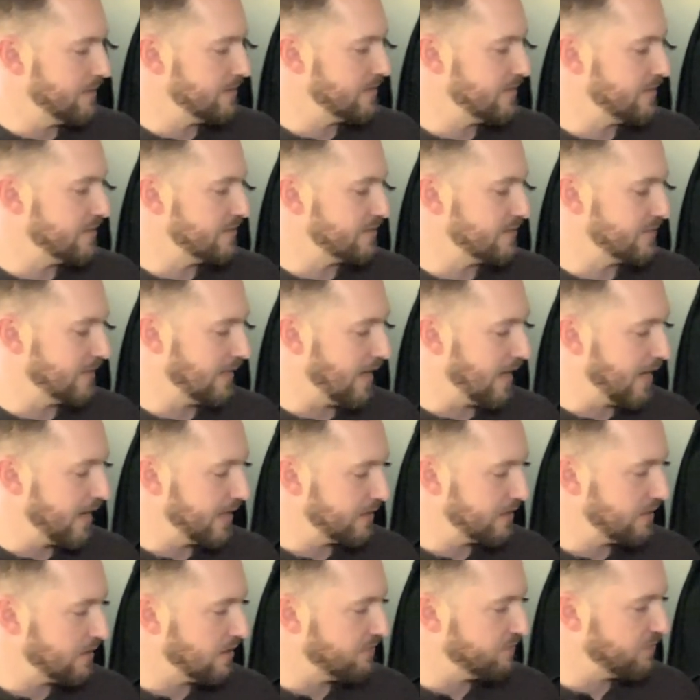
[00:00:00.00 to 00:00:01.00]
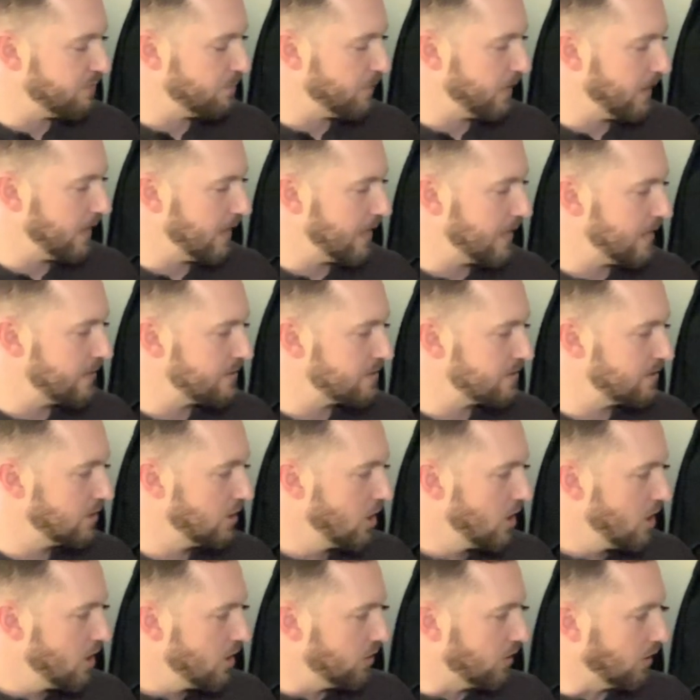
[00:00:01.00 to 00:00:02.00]
design of the
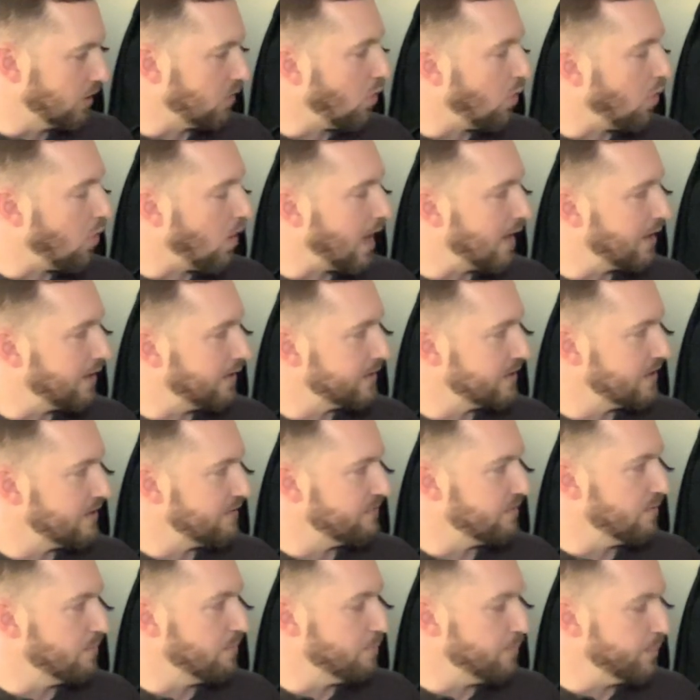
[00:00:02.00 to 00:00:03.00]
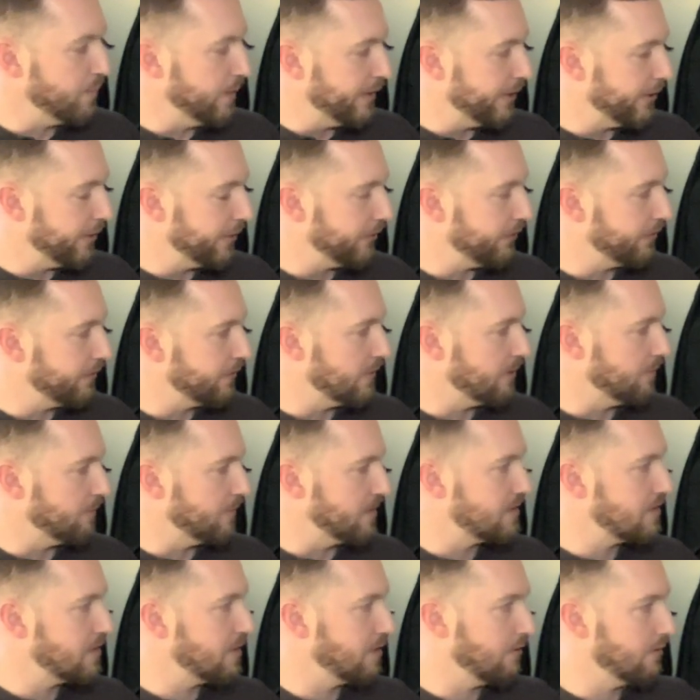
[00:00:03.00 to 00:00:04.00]
pants, the quality of the build and the
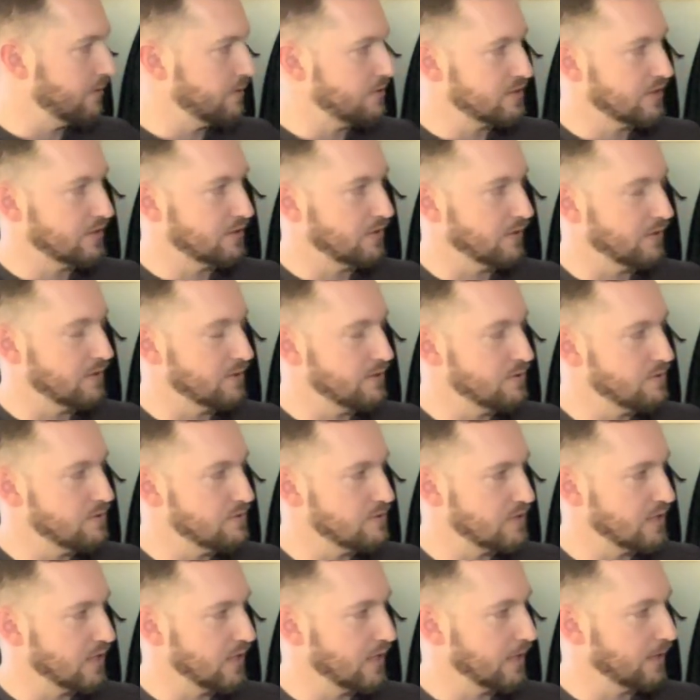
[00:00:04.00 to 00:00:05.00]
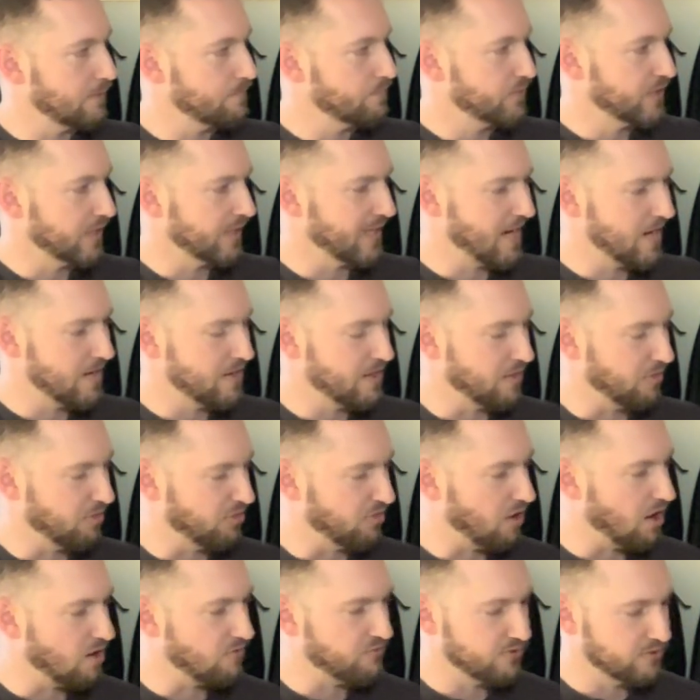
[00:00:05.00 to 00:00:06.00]
materials that they're using, and kind of the
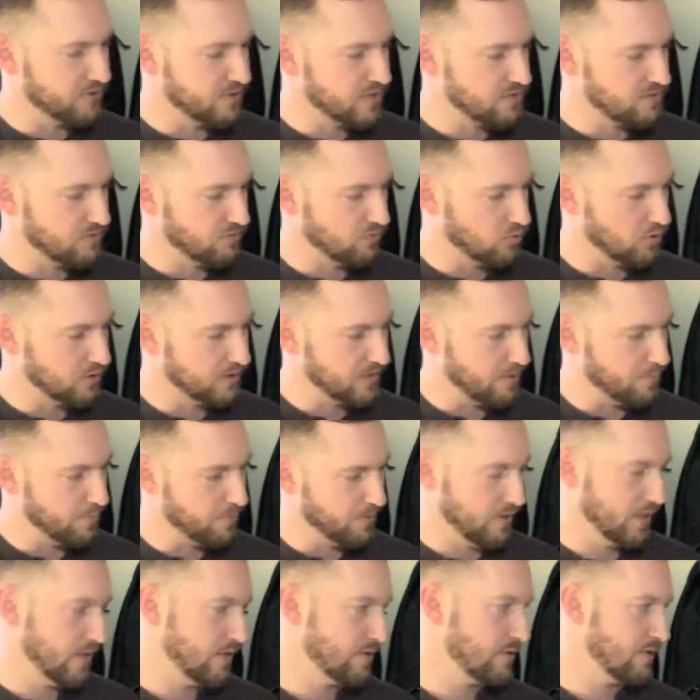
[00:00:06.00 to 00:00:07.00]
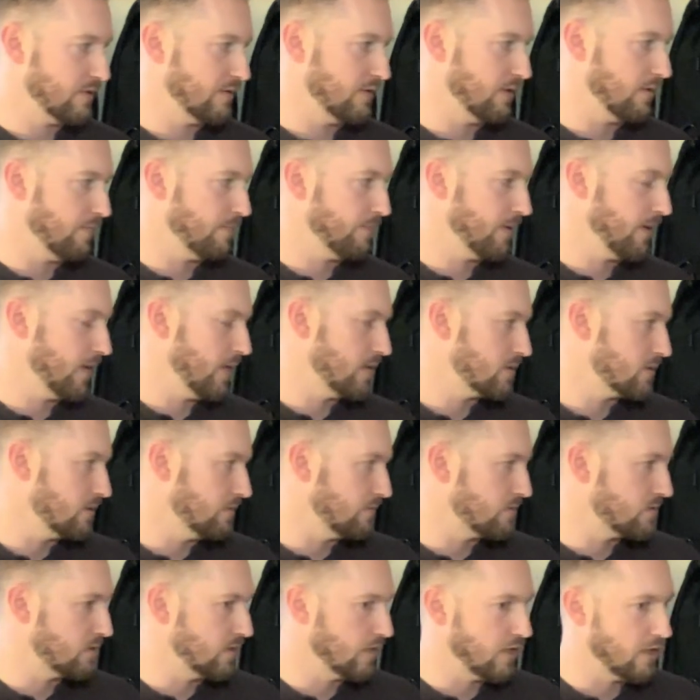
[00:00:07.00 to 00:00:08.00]
thoughtfulness of what they put into the pants
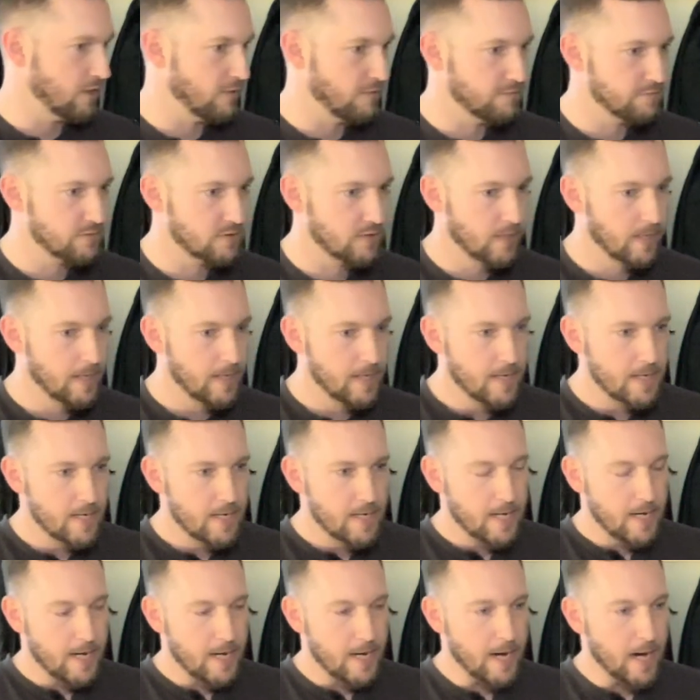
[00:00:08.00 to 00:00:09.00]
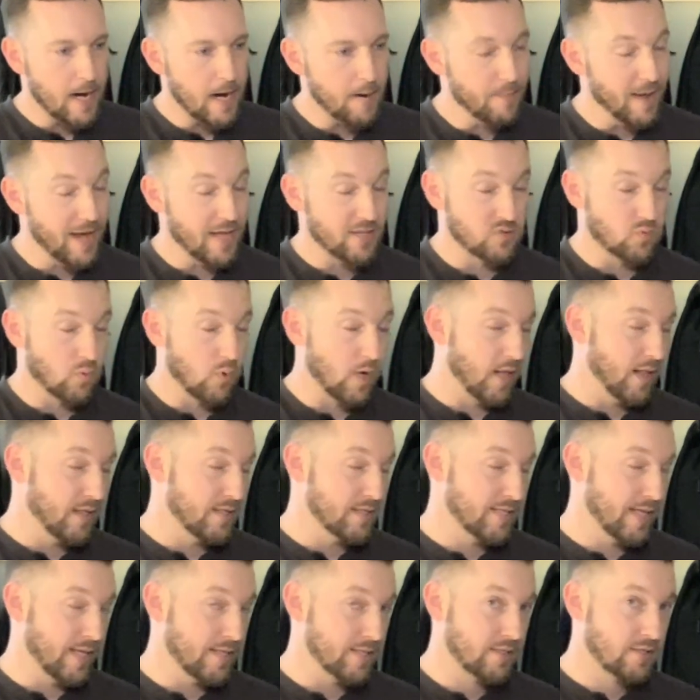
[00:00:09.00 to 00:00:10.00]
themselves, as well
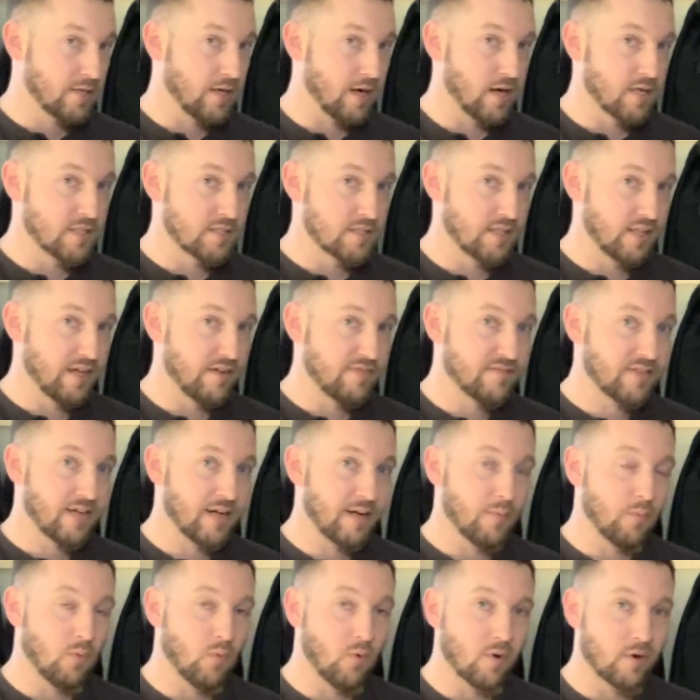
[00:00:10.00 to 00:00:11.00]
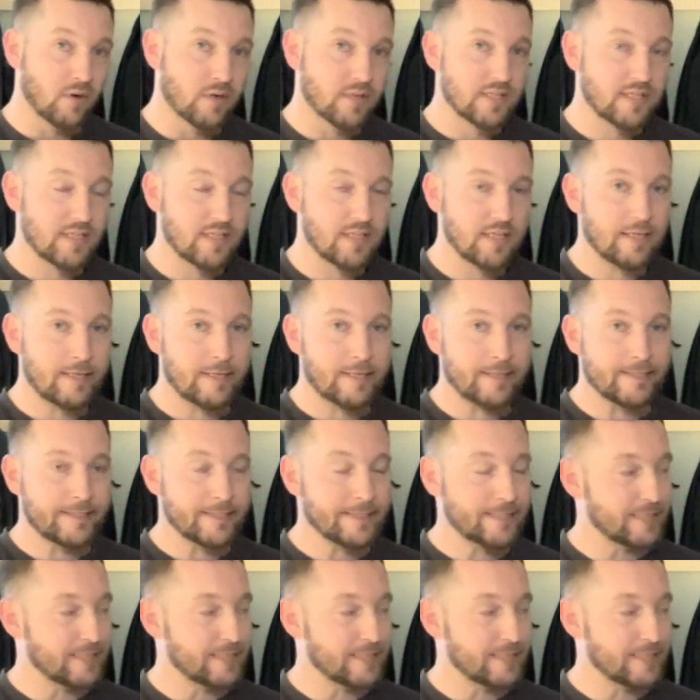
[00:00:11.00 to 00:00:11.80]
as that Scars lifetime warranty,